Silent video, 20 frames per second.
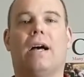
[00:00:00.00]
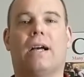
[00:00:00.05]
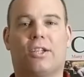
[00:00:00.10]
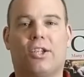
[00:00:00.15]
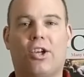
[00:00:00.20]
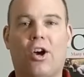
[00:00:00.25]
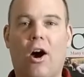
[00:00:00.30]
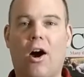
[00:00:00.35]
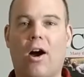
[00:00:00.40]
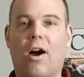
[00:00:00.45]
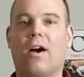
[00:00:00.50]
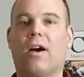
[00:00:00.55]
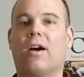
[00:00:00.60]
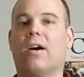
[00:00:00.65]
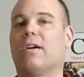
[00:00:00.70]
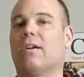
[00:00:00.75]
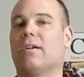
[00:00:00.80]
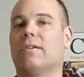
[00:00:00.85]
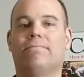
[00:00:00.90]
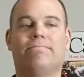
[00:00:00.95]

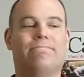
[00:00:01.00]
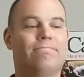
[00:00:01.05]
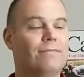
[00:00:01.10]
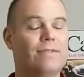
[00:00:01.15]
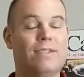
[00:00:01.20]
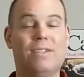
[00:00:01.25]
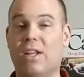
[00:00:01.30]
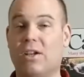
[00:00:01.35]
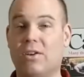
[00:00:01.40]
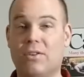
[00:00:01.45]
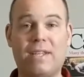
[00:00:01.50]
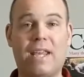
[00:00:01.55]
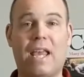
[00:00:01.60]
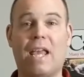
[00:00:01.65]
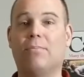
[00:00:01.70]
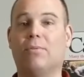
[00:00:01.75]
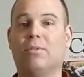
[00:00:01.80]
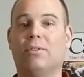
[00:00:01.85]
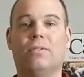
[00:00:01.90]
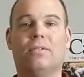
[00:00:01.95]
car, dinner
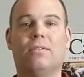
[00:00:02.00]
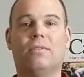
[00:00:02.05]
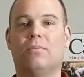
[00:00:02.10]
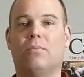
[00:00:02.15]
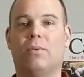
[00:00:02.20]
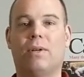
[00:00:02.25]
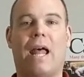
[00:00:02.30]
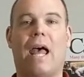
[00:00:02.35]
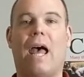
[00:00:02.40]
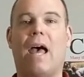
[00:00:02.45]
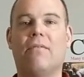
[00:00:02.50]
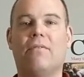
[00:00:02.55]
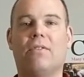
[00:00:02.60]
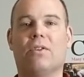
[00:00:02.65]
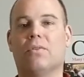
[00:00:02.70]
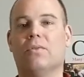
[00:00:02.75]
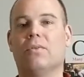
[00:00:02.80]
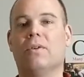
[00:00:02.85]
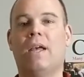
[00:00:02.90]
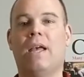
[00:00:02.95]
table, what have
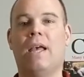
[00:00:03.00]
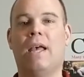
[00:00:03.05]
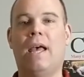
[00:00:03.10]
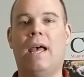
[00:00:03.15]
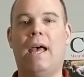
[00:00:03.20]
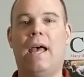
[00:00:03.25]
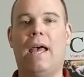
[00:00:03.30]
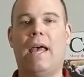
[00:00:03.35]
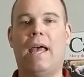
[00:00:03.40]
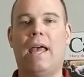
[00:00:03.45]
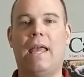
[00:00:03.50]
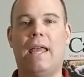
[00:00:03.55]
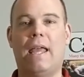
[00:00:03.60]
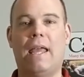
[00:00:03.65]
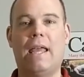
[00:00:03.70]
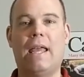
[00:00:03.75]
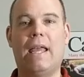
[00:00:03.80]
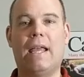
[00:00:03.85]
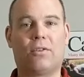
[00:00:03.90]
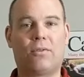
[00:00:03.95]
you,
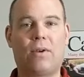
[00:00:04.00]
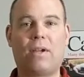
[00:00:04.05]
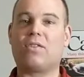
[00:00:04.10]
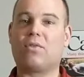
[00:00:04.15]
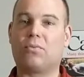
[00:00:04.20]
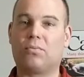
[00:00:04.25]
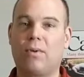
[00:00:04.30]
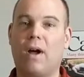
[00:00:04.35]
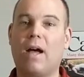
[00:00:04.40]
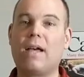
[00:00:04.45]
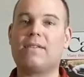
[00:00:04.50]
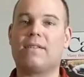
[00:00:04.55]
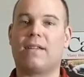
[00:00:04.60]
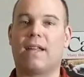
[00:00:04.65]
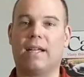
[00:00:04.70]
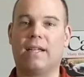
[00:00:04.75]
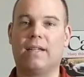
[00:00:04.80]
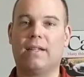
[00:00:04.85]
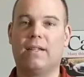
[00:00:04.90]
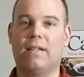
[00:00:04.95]
it creates a rusting.
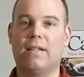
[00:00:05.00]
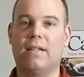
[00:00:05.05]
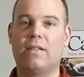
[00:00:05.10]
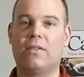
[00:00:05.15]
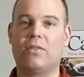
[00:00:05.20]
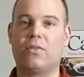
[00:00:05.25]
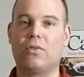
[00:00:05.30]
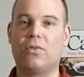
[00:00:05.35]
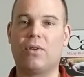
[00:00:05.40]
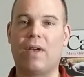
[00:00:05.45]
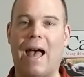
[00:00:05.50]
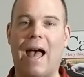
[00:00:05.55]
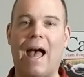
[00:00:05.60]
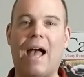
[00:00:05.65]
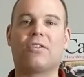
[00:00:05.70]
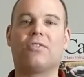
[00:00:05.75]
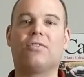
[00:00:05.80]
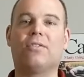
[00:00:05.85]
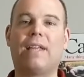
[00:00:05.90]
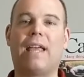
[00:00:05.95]
So you
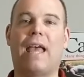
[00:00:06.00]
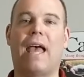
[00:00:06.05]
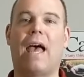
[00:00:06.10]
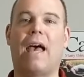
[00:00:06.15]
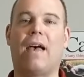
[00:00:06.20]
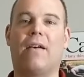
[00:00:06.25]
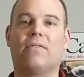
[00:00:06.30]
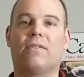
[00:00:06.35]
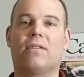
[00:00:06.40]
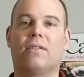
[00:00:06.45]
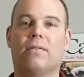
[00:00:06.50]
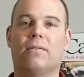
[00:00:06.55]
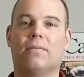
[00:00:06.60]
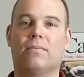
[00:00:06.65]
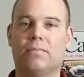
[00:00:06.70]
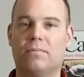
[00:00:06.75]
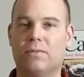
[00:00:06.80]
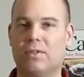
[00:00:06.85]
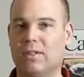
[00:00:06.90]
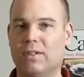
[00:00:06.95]
actually have to
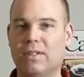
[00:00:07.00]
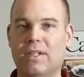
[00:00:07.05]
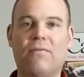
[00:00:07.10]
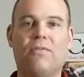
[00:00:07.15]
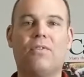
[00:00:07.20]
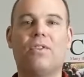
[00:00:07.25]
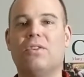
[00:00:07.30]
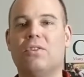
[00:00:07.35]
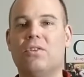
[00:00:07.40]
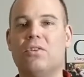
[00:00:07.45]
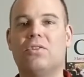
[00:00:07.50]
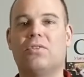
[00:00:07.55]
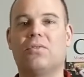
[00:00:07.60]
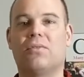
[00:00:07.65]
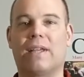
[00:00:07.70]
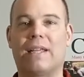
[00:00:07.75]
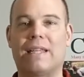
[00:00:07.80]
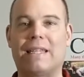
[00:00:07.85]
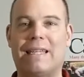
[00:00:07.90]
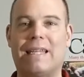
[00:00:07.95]
deliver the
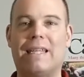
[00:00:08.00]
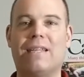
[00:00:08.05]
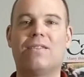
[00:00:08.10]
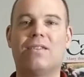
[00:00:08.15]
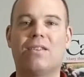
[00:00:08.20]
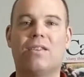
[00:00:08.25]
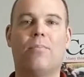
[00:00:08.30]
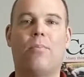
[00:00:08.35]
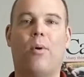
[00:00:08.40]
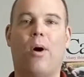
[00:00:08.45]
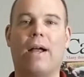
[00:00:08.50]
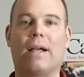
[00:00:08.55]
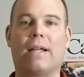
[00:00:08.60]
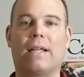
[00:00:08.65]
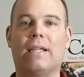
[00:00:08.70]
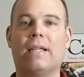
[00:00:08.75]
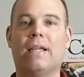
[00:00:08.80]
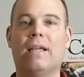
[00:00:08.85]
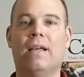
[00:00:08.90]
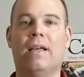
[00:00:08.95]
nutrients into the
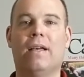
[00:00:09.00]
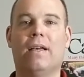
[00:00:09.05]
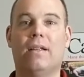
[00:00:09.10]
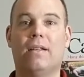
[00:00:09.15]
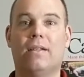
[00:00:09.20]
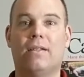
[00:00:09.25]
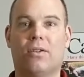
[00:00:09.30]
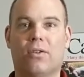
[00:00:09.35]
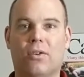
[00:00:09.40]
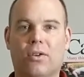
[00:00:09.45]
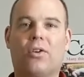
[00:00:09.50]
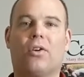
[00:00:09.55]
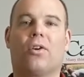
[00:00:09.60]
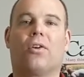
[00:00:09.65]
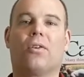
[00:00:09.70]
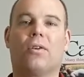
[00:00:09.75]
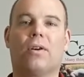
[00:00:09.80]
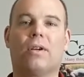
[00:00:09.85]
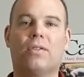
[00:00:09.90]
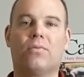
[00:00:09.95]
body to
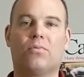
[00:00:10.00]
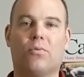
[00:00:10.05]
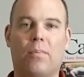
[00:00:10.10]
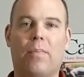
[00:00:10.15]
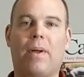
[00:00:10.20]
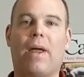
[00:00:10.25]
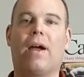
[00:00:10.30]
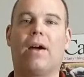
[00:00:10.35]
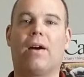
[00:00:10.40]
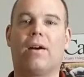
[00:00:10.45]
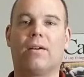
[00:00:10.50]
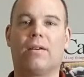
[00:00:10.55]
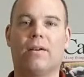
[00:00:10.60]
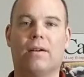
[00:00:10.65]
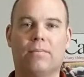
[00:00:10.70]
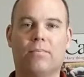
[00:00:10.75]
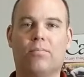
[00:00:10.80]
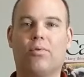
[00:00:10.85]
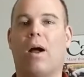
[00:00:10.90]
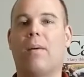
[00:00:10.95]
encourage repair
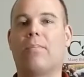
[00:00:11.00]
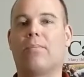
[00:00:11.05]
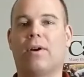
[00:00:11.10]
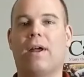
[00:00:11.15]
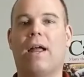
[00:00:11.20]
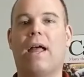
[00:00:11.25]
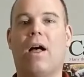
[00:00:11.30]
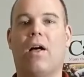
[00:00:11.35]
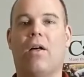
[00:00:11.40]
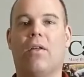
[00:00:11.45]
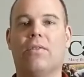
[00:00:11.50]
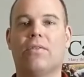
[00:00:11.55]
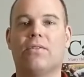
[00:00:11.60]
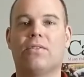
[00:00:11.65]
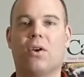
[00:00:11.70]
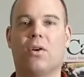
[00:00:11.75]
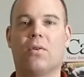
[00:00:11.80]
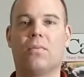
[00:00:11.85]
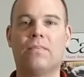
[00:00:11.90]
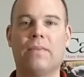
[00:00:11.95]
and proper health.
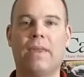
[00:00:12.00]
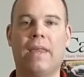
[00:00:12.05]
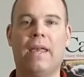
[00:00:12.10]
So